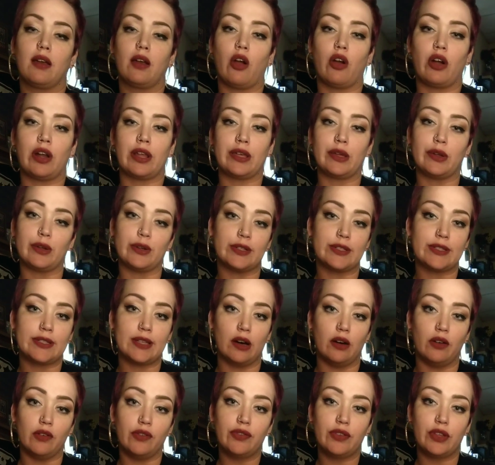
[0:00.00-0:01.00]
guarding
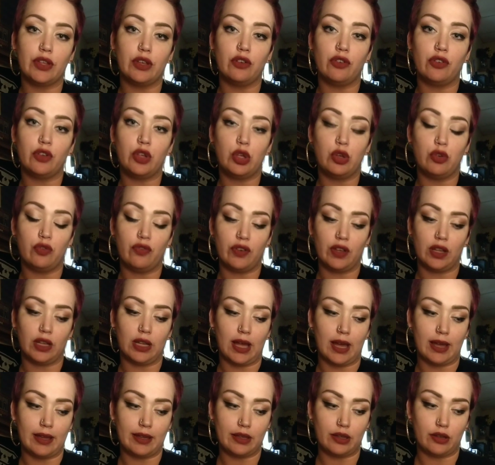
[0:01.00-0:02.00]
yourself. You
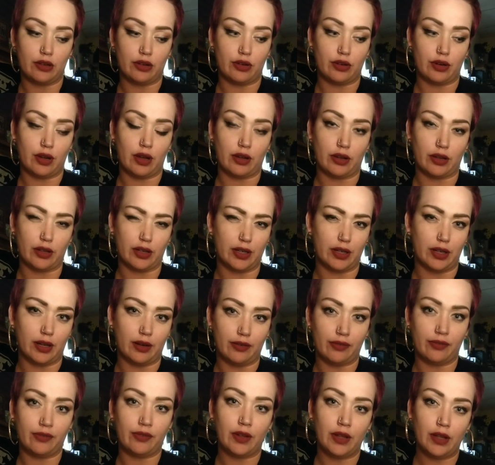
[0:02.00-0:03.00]
feel like you're not good
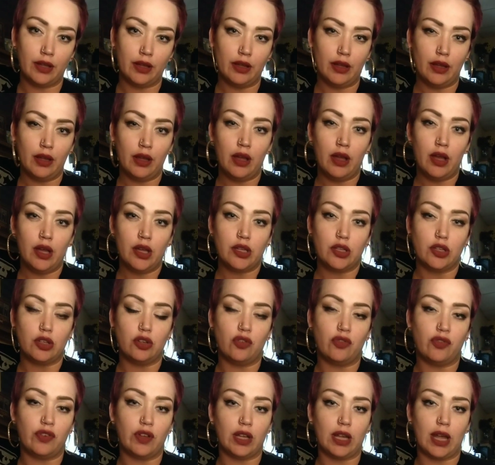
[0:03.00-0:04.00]
enough.
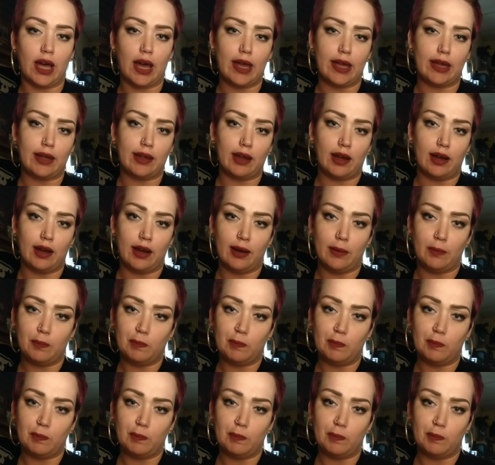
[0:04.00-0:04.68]
You feel like